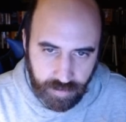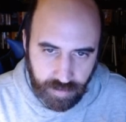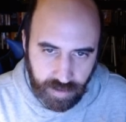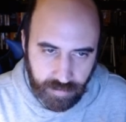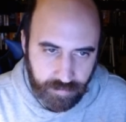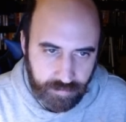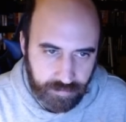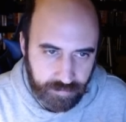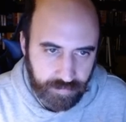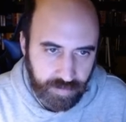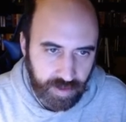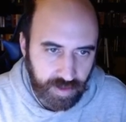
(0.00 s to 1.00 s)
Yeah.
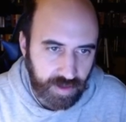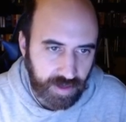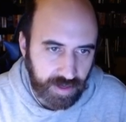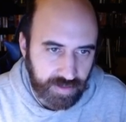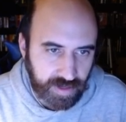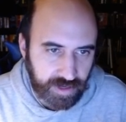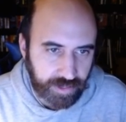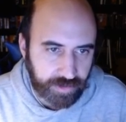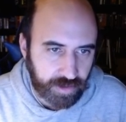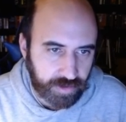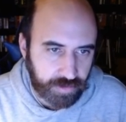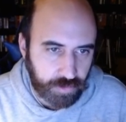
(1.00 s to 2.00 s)
And then another
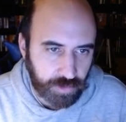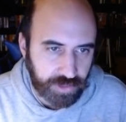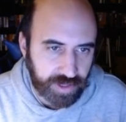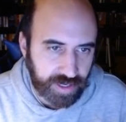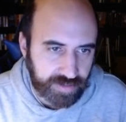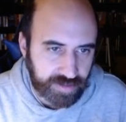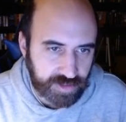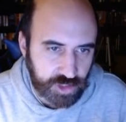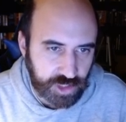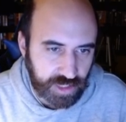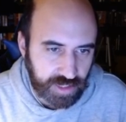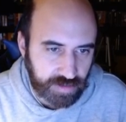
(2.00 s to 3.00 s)
little cool thing on this
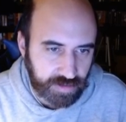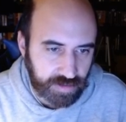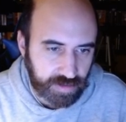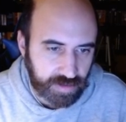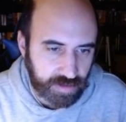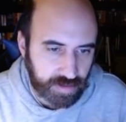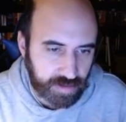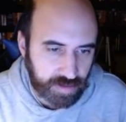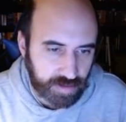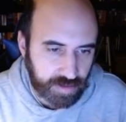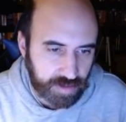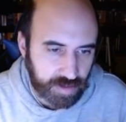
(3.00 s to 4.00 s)
sheet
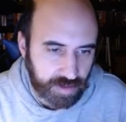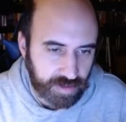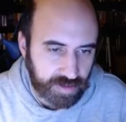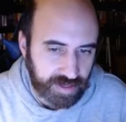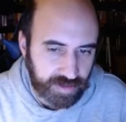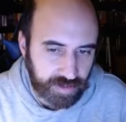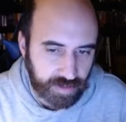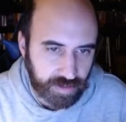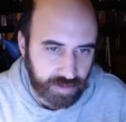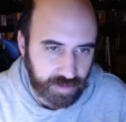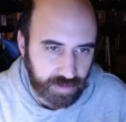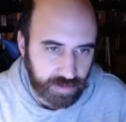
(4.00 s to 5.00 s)
that I,
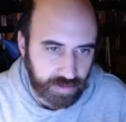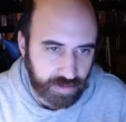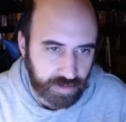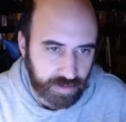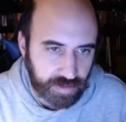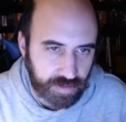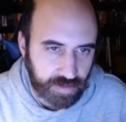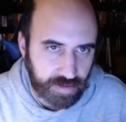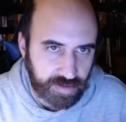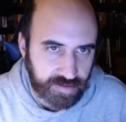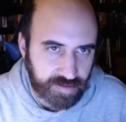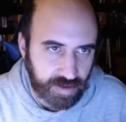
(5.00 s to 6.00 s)

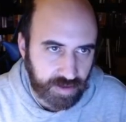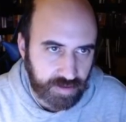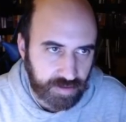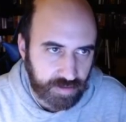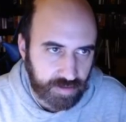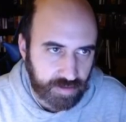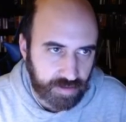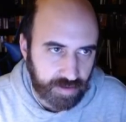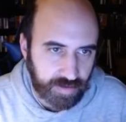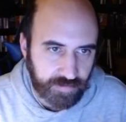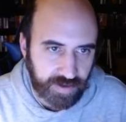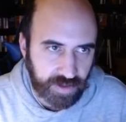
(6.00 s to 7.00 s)
it's gone.
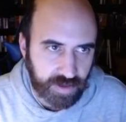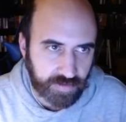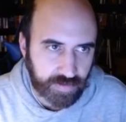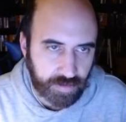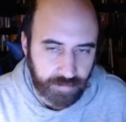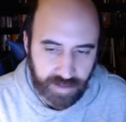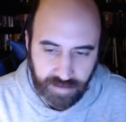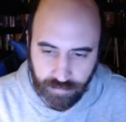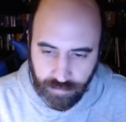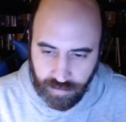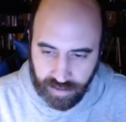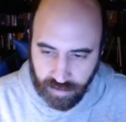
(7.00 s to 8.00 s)
If I look over on my
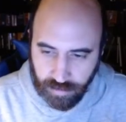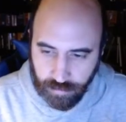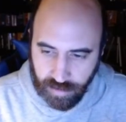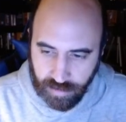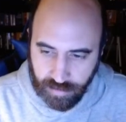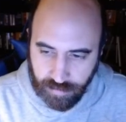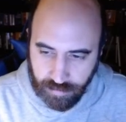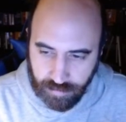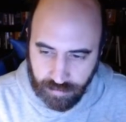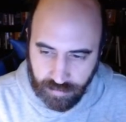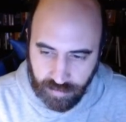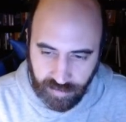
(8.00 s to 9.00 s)
regular one,
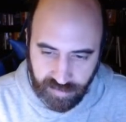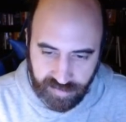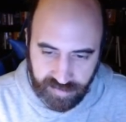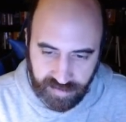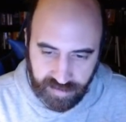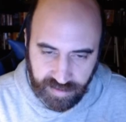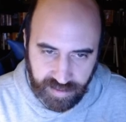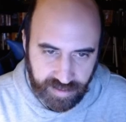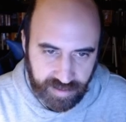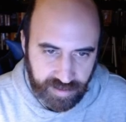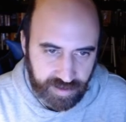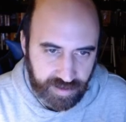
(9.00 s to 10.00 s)
you'll see that I
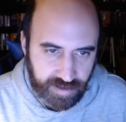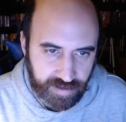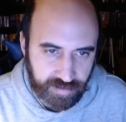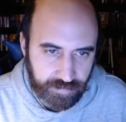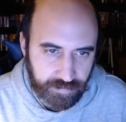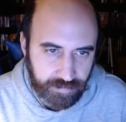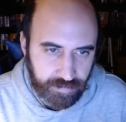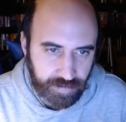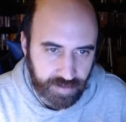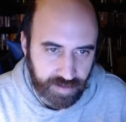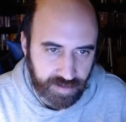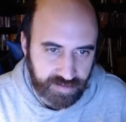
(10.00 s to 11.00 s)
can uh,
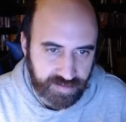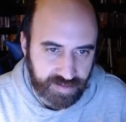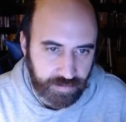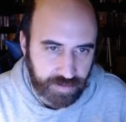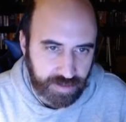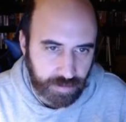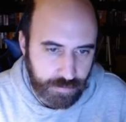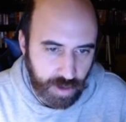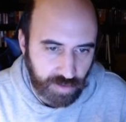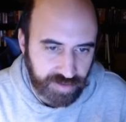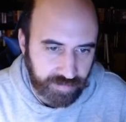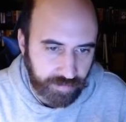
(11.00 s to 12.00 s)
see what the
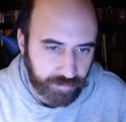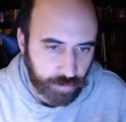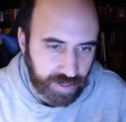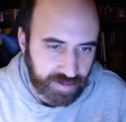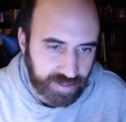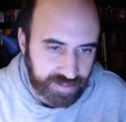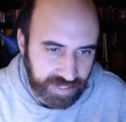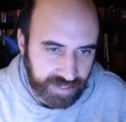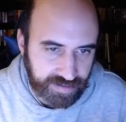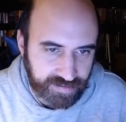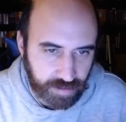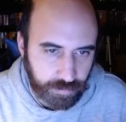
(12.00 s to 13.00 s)
most I've ever read in a
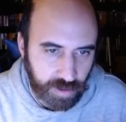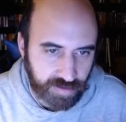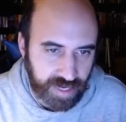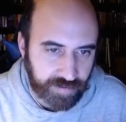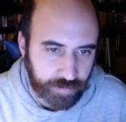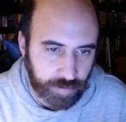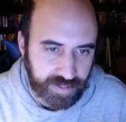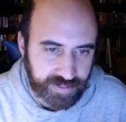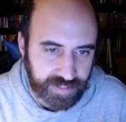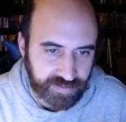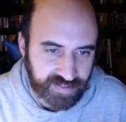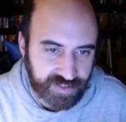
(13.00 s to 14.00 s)
day. So the most I ever read in a
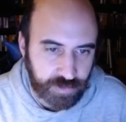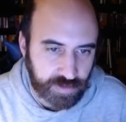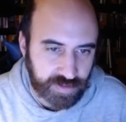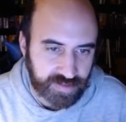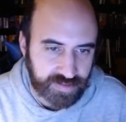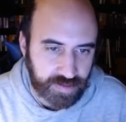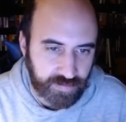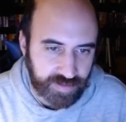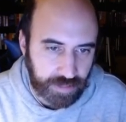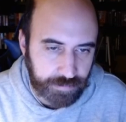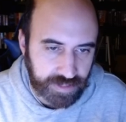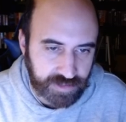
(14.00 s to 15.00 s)
day was
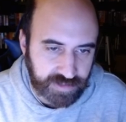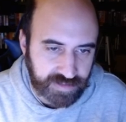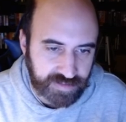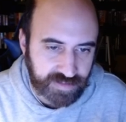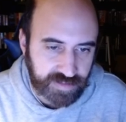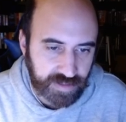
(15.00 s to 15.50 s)
278 pages.